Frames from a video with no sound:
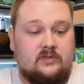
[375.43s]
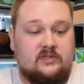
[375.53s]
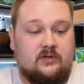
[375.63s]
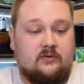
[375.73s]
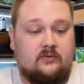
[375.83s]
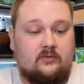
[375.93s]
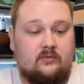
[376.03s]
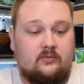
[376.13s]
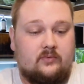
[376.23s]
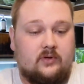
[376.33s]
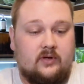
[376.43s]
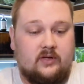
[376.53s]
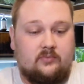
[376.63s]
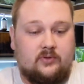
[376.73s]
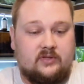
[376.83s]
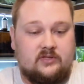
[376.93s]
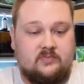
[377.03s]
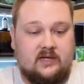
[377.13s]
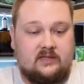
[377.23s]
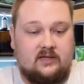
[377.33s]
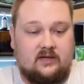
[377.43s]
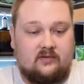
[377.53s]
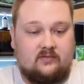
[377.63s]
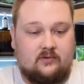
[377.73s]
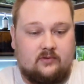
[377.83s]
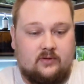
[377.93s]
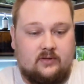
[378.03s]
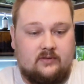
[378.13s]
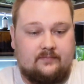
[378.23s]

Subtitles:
So we'll go ahead and put this back together real quick.